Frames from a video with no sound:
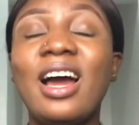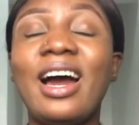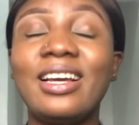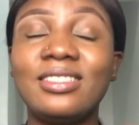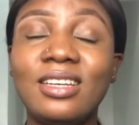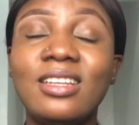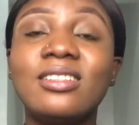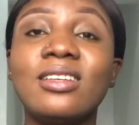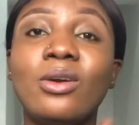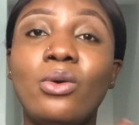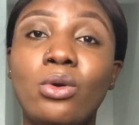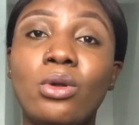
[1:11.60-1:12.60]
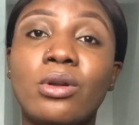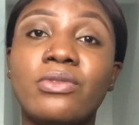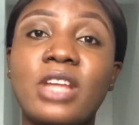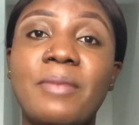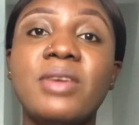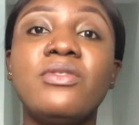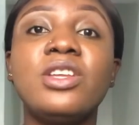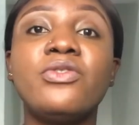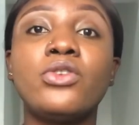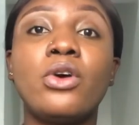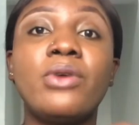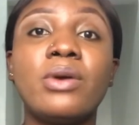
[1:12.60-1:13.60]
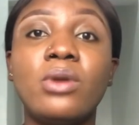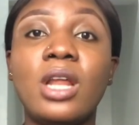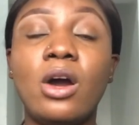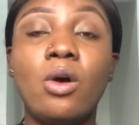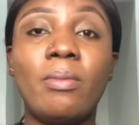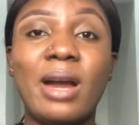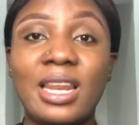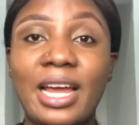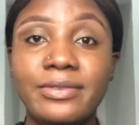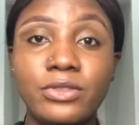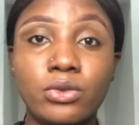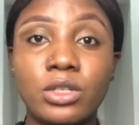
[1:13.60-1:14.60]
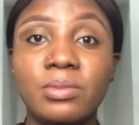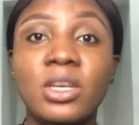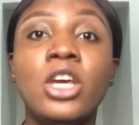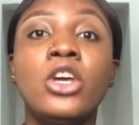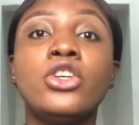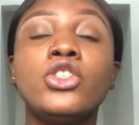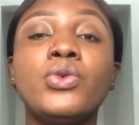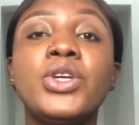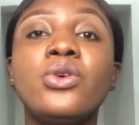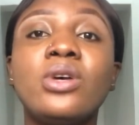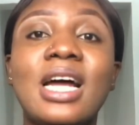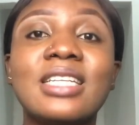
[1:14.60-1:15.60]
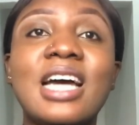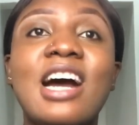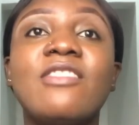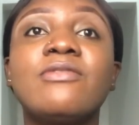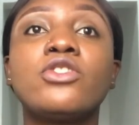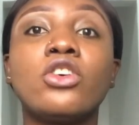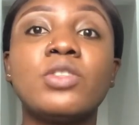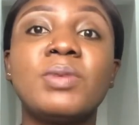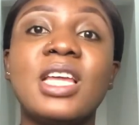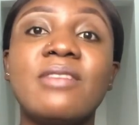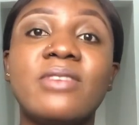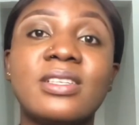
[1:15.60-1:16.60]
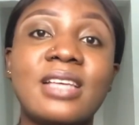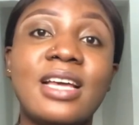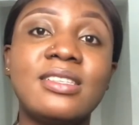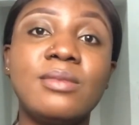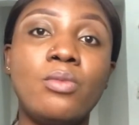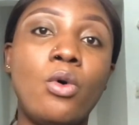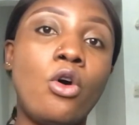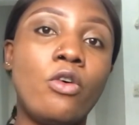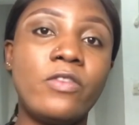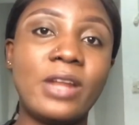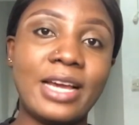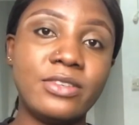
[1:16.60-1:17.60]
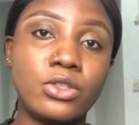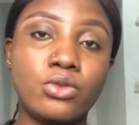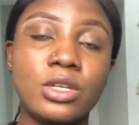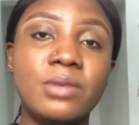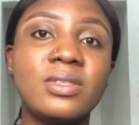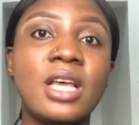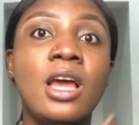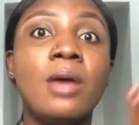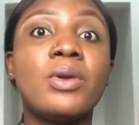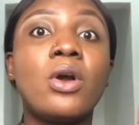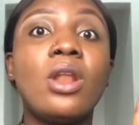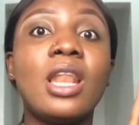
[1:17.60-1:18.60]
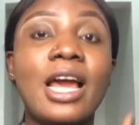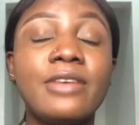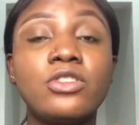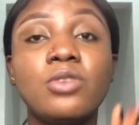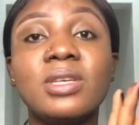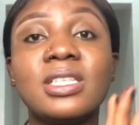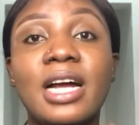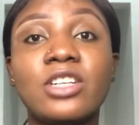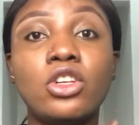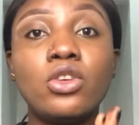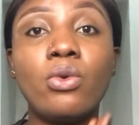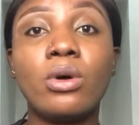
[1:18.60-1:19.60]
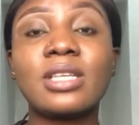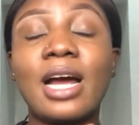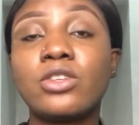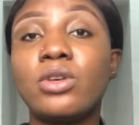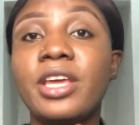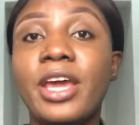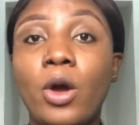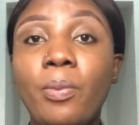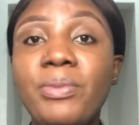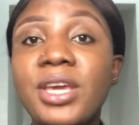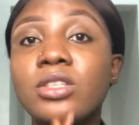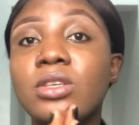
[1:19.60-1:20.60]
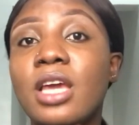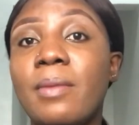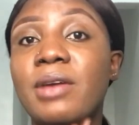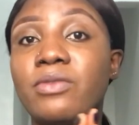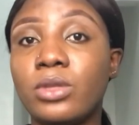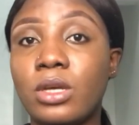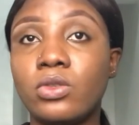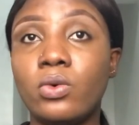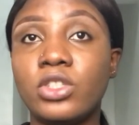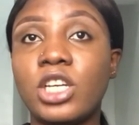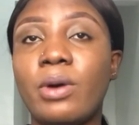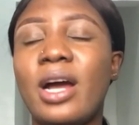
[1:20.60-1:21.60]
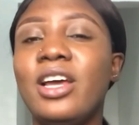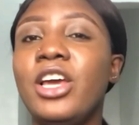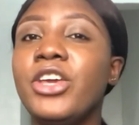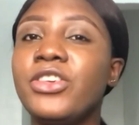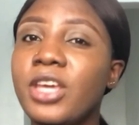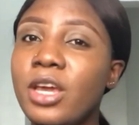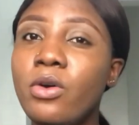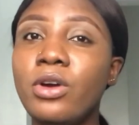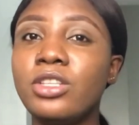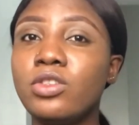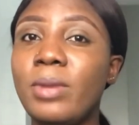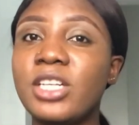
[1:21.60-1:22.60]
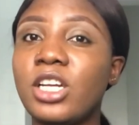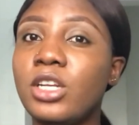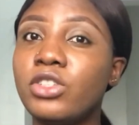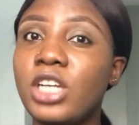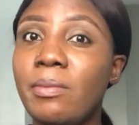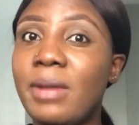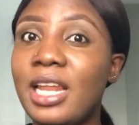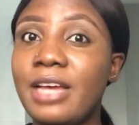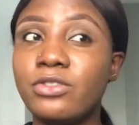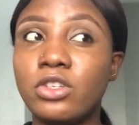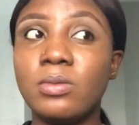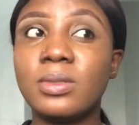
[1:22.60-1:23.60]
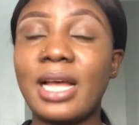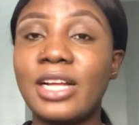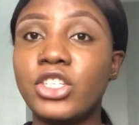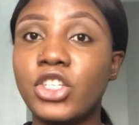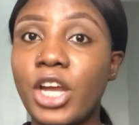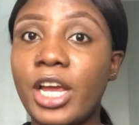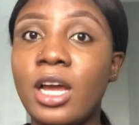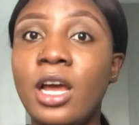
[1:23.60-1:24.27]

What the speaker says: I said it a whole lot of time. Even if you're regular on my live stream, you will know that I've just been emphasizing more of live streams because live stream is actually what actually helped me to get my 4,000 watch hour. You can go into my channel, check my live streams, and check